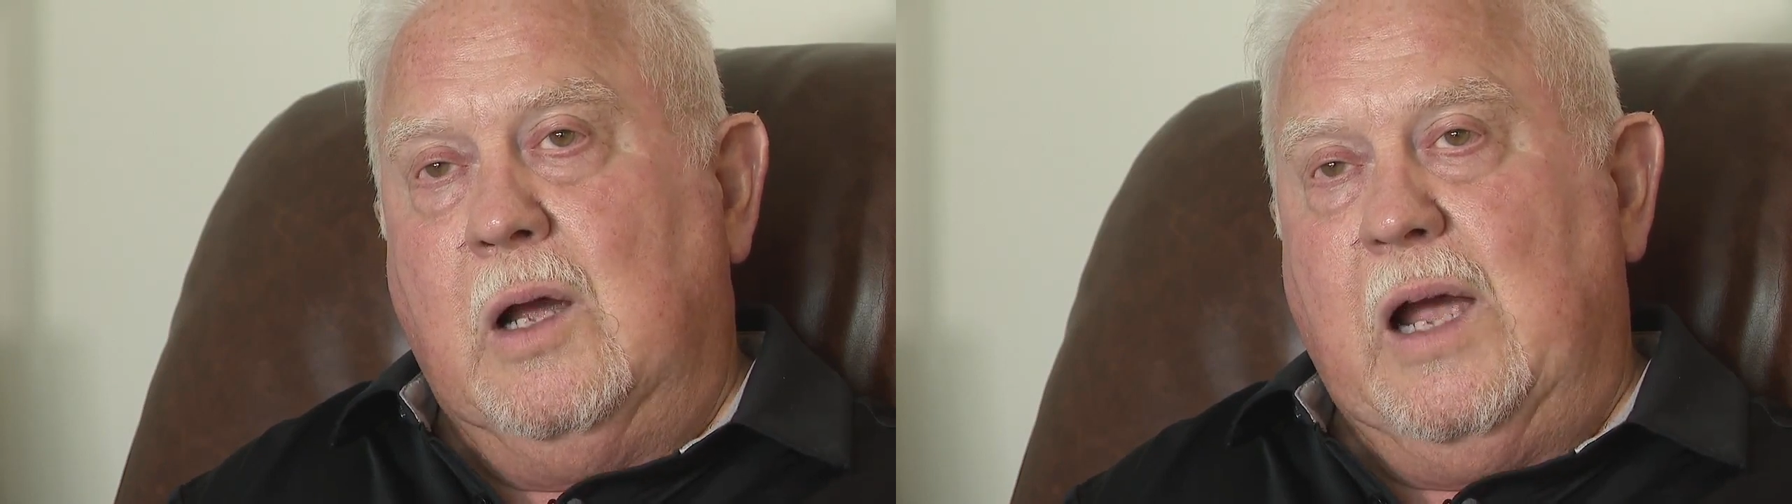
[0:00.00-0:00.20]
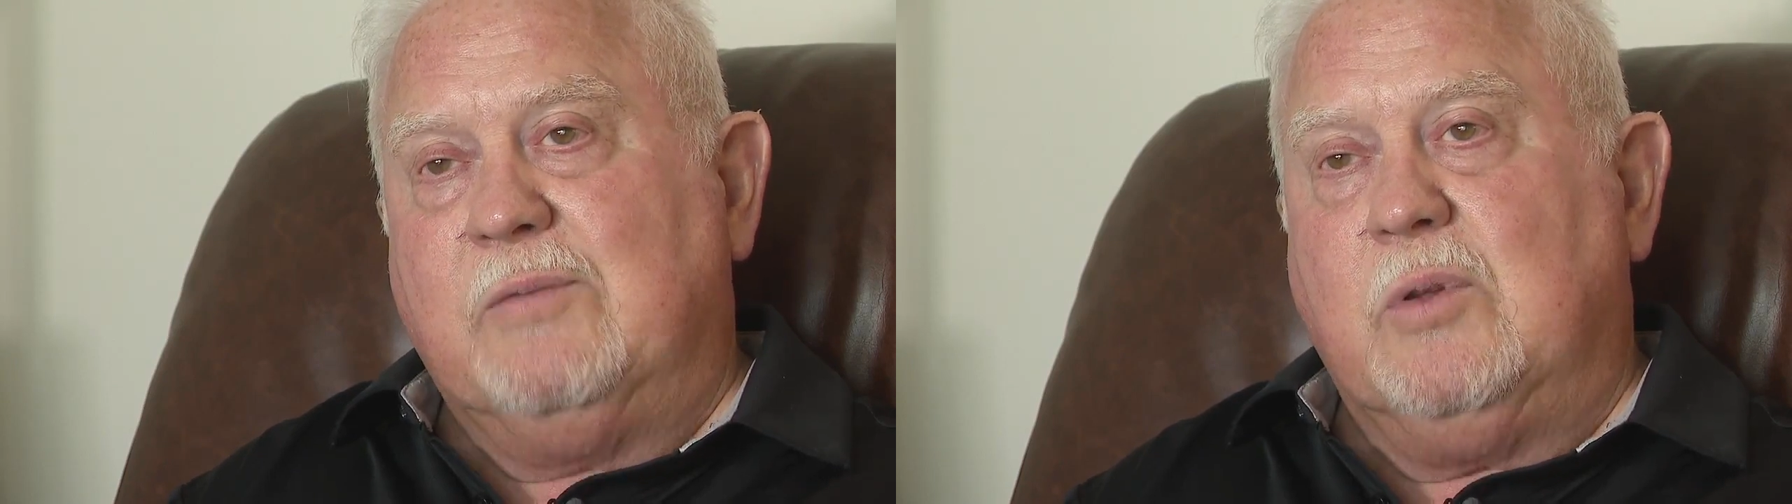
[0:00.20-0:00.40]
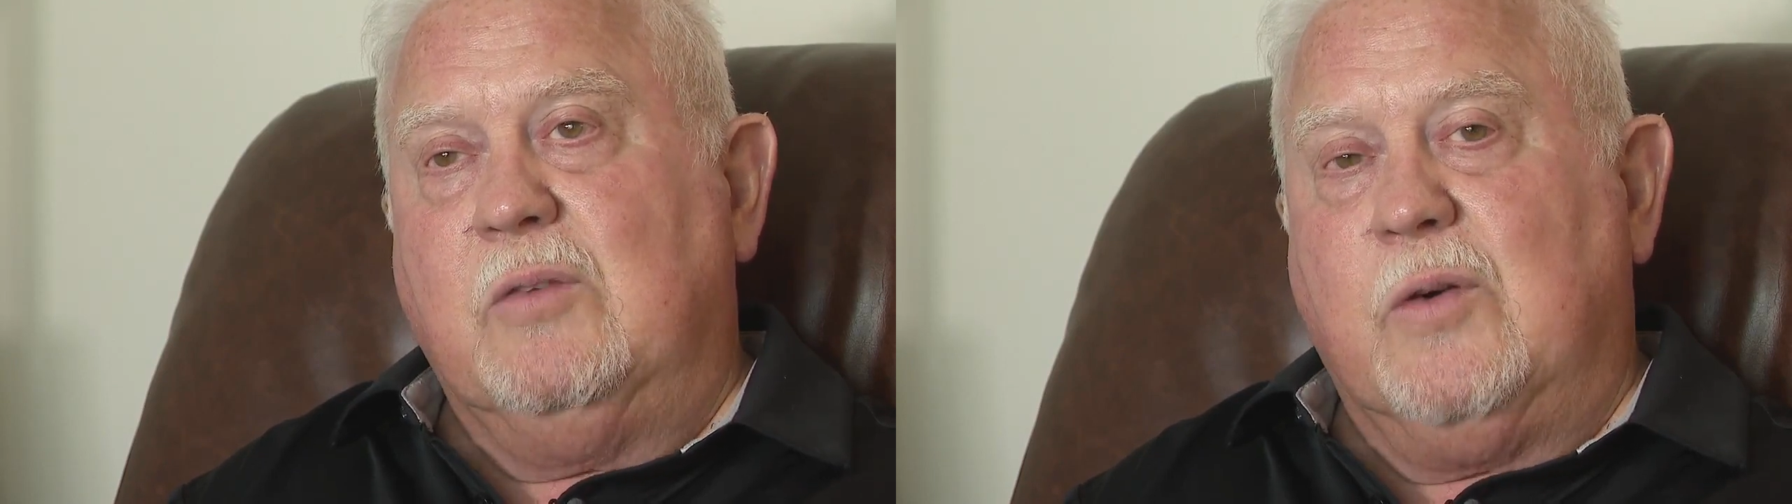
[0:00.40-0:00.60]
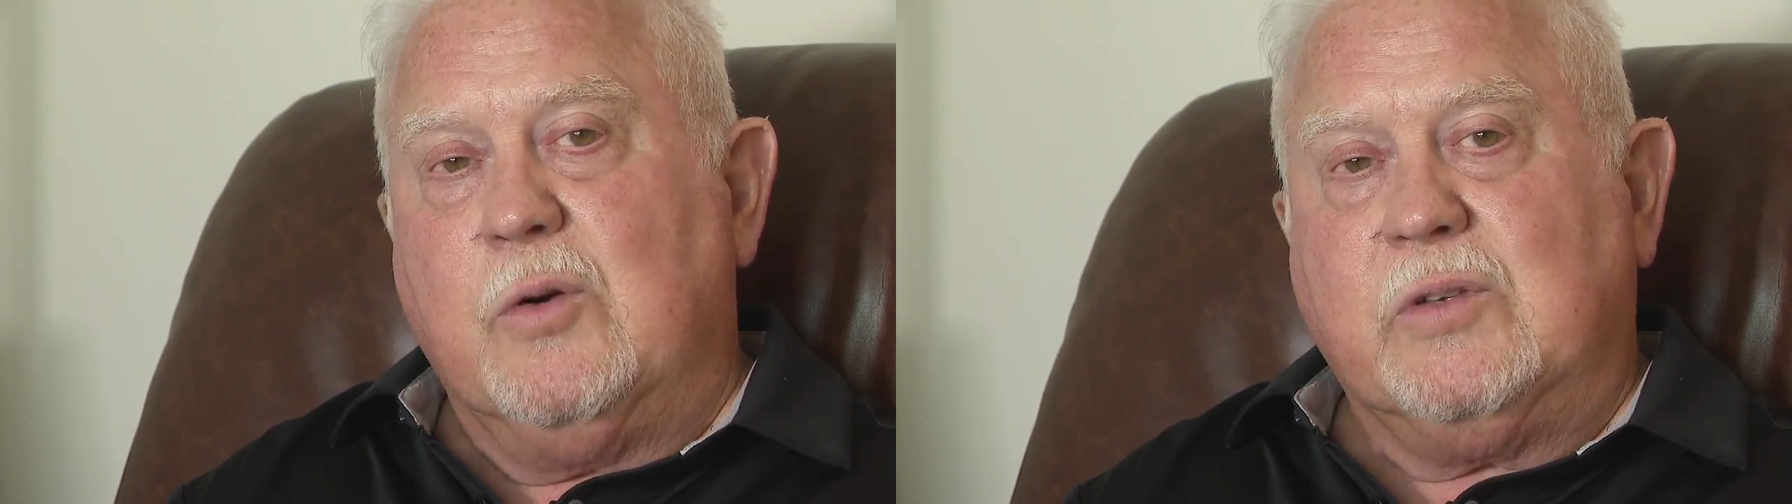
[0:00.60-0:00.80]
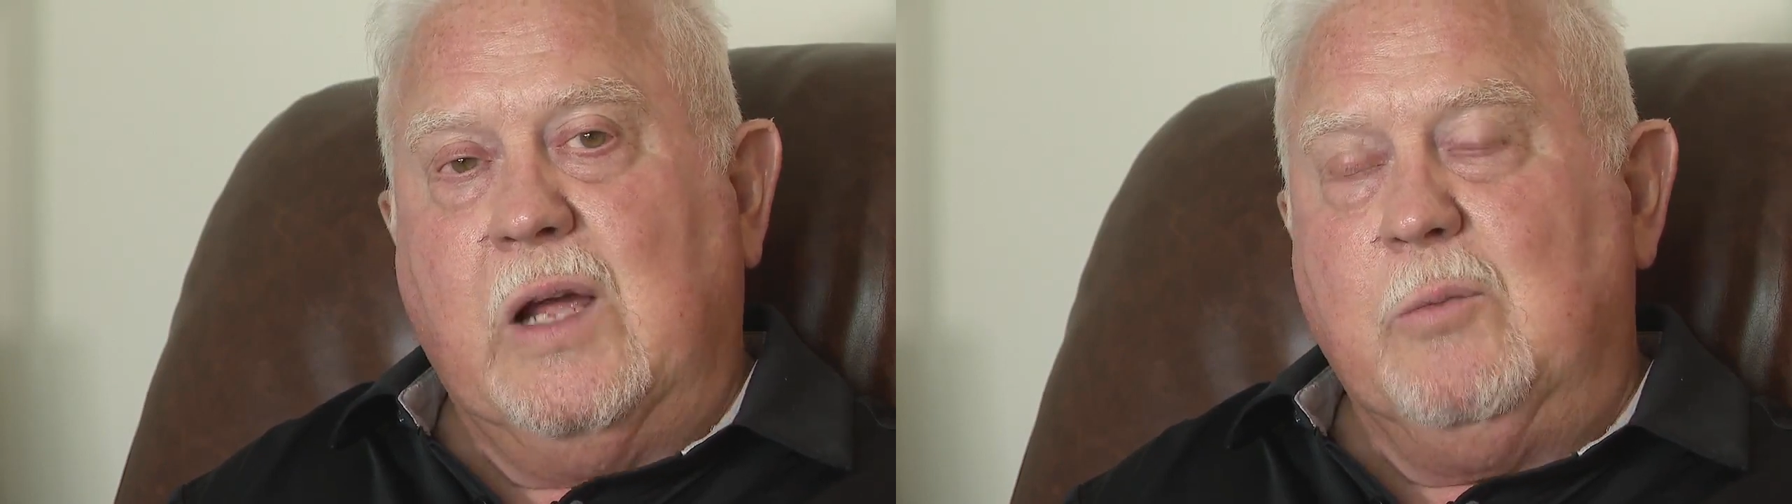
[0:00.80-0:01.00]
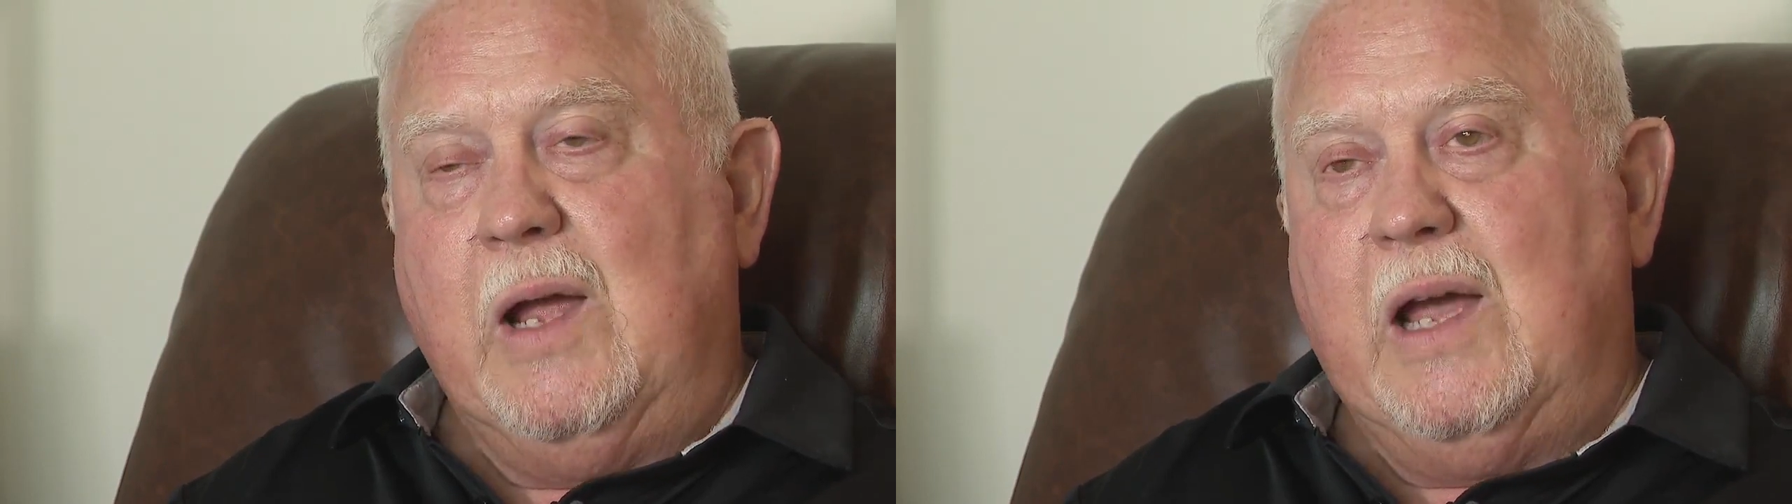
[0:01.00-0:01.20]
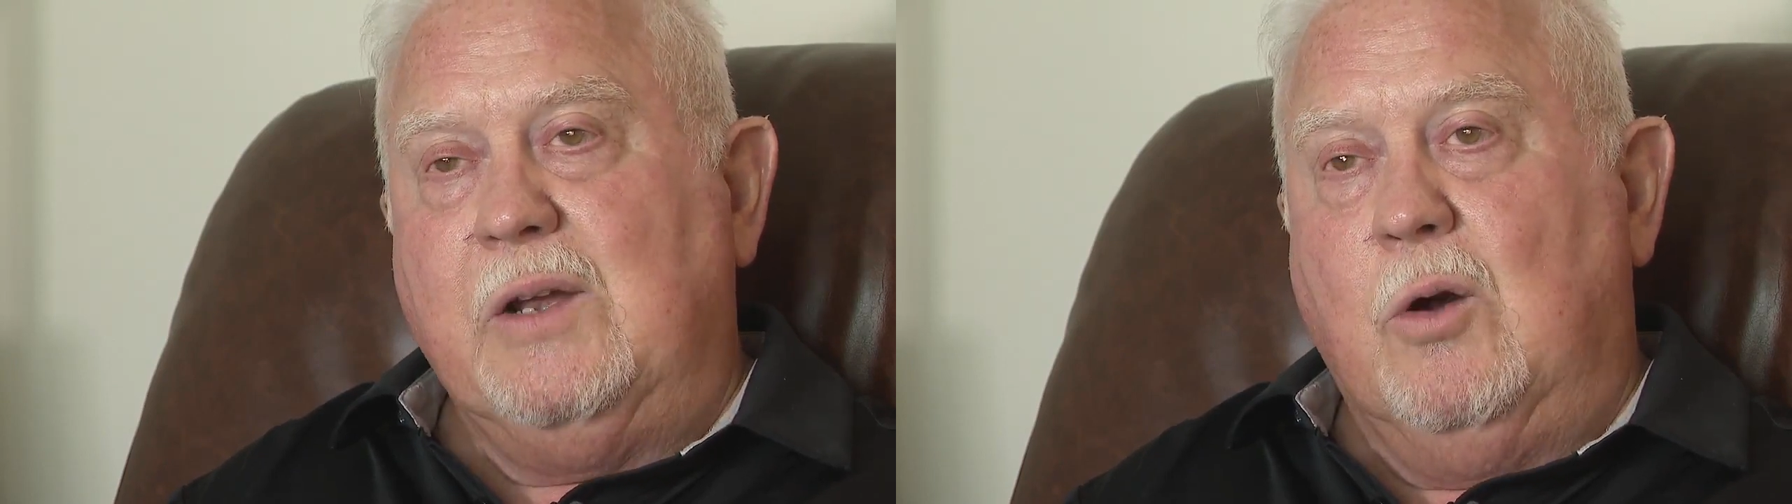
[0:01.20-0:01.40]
After the first day, we had